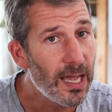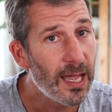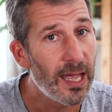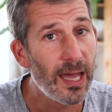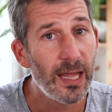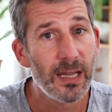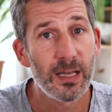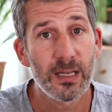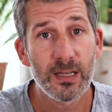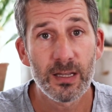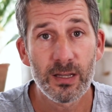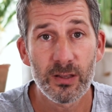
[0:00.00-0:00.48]
that.
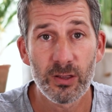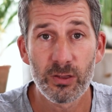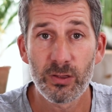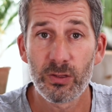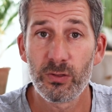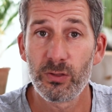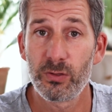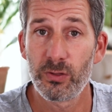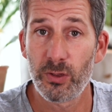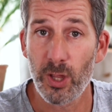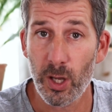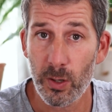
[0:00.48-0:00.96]
And
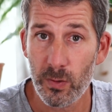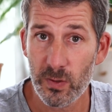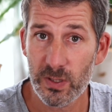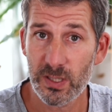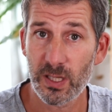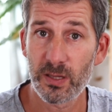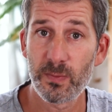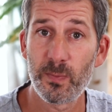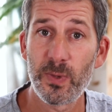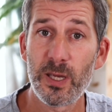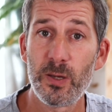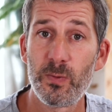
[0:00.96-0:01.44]
those
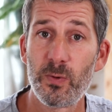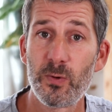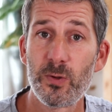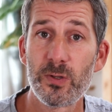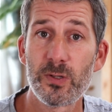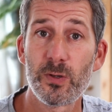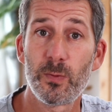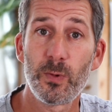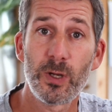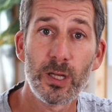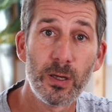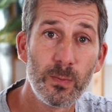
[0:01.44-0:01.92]
are the people,
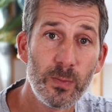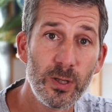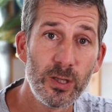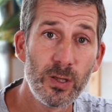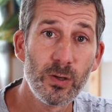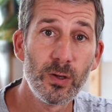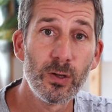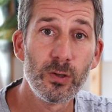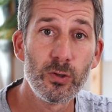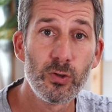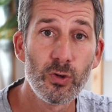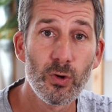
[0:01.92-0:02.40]
so we're going to be
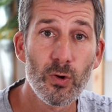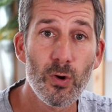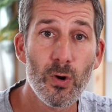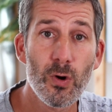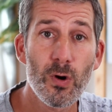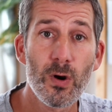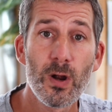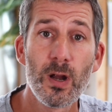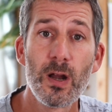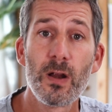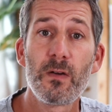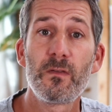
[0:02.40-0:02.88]
doing a
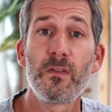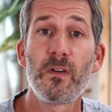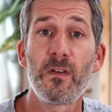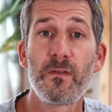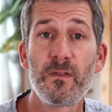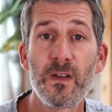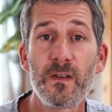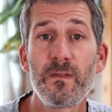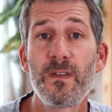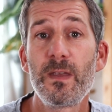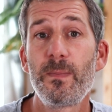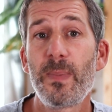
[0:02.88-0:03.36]
draw for a
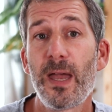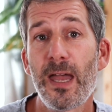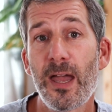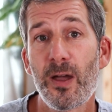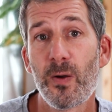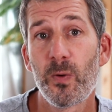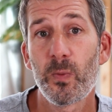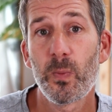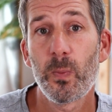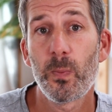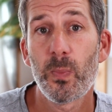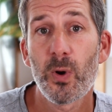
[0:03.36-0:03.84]

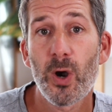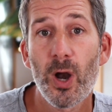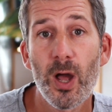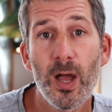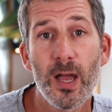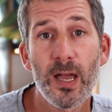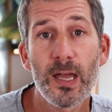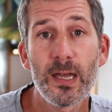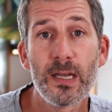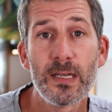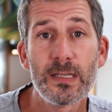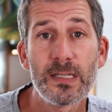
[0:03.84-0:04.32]
£50
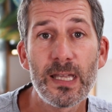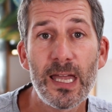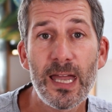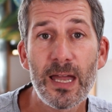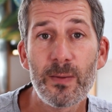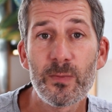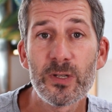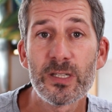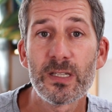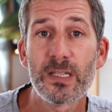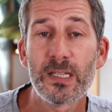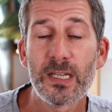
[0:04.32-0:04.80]
prize
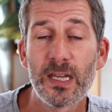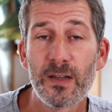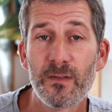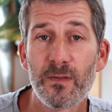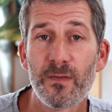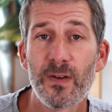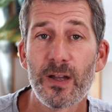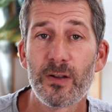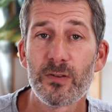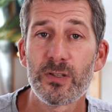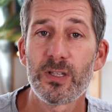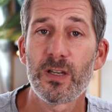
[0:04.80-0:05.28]
Amazon
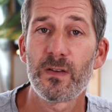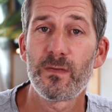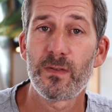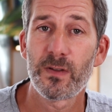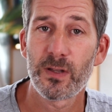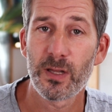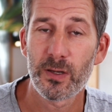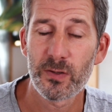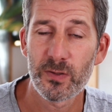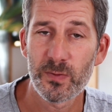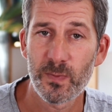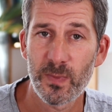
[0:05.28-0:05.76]
gift voucher for
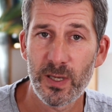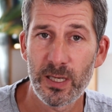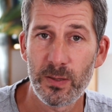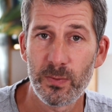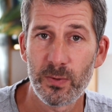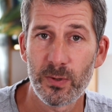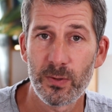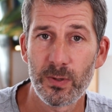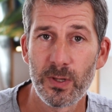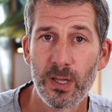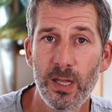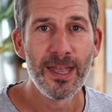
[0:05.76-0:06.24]
those
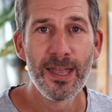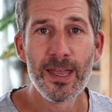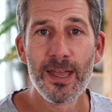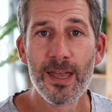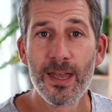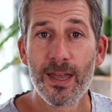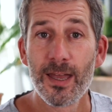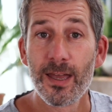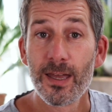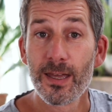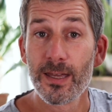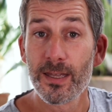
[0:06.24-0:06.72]
people.
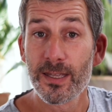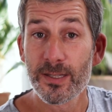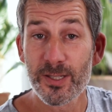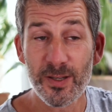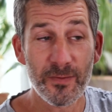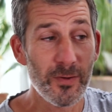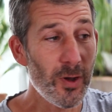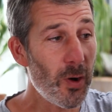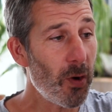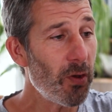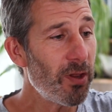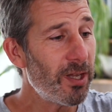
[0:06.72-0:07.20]

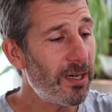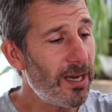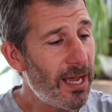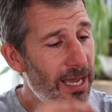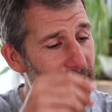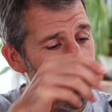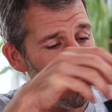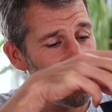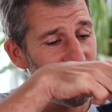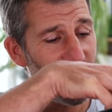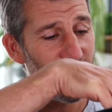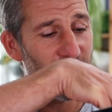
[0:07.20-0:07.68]
So, I've got all the
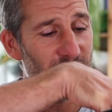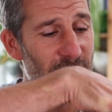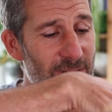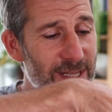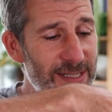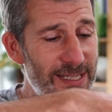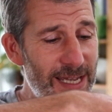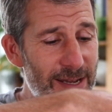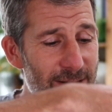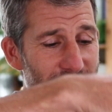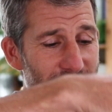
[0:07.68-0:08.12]
names written